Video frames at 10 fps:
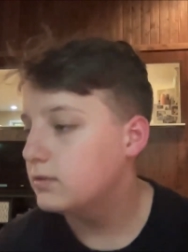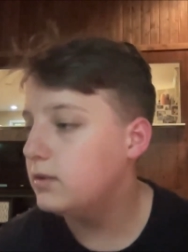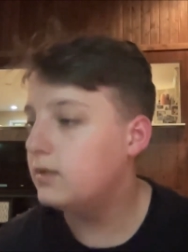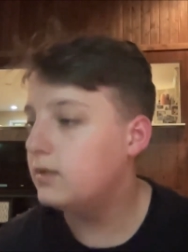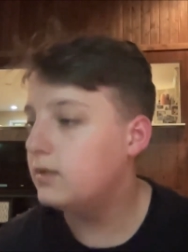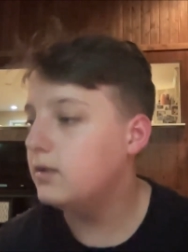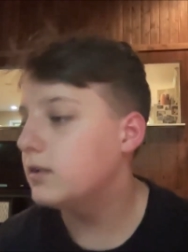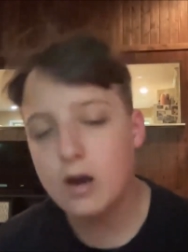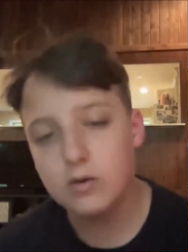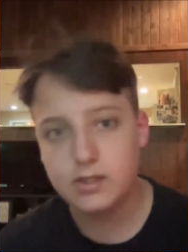
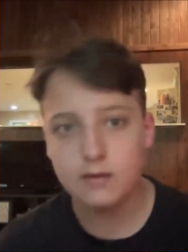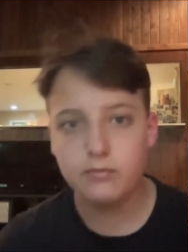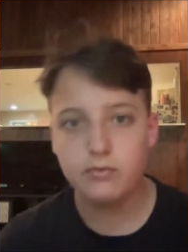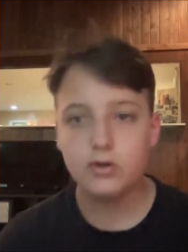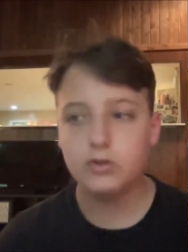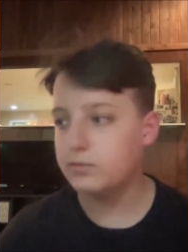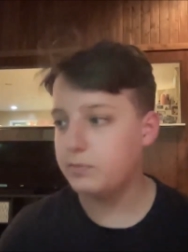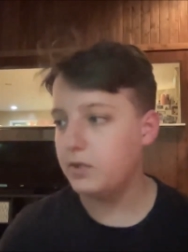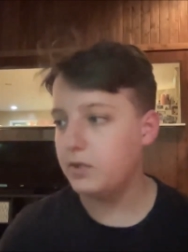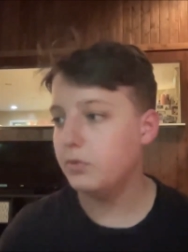See, now it's time
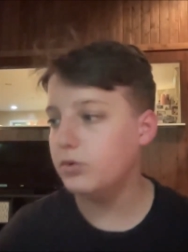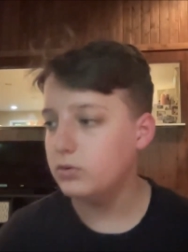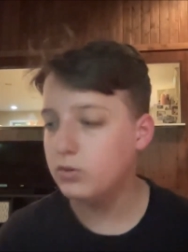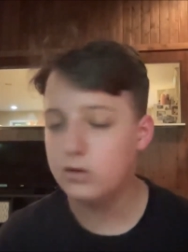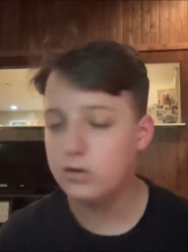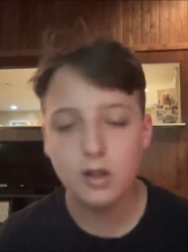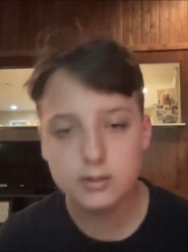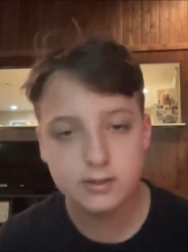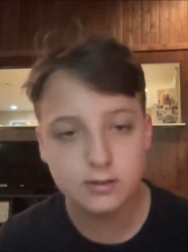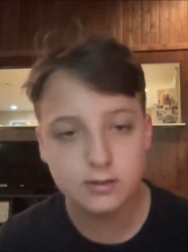for all these people
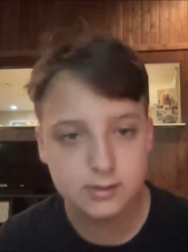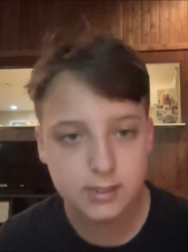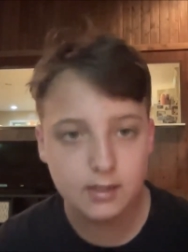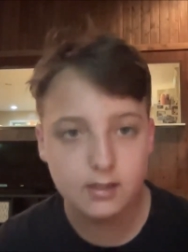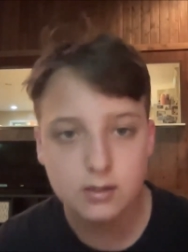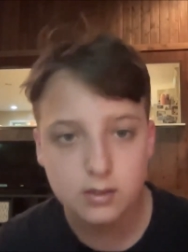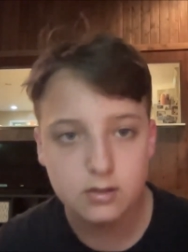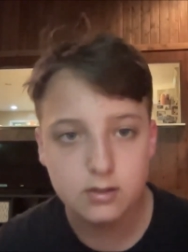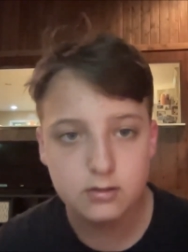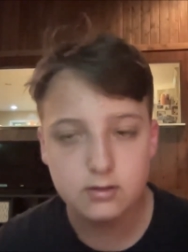who have lost their
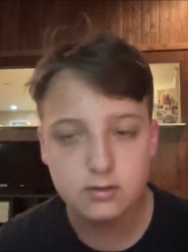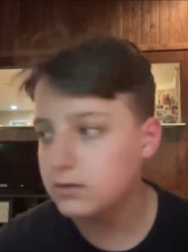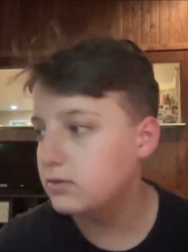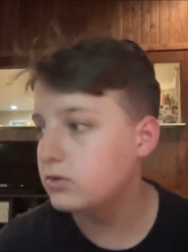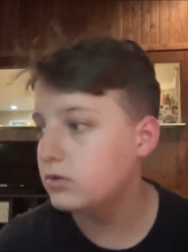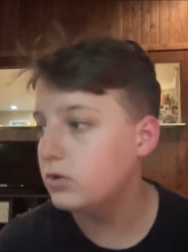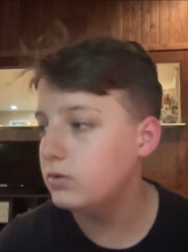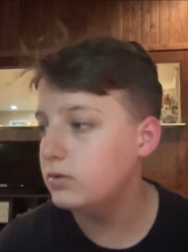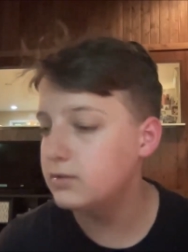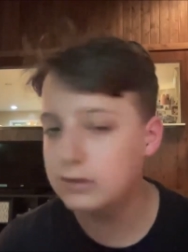sight
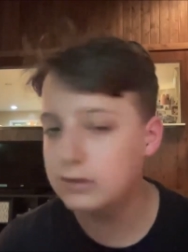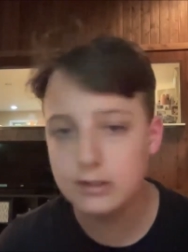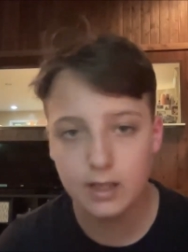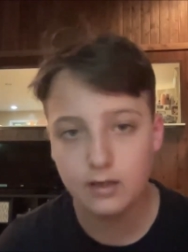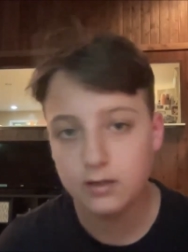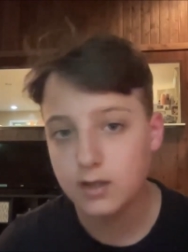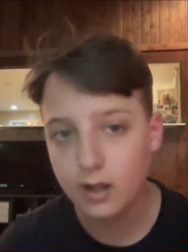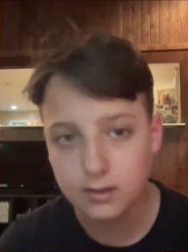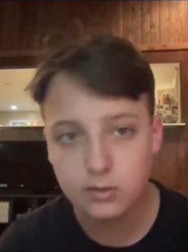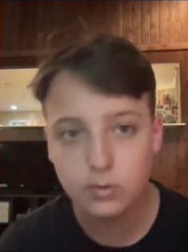to see again.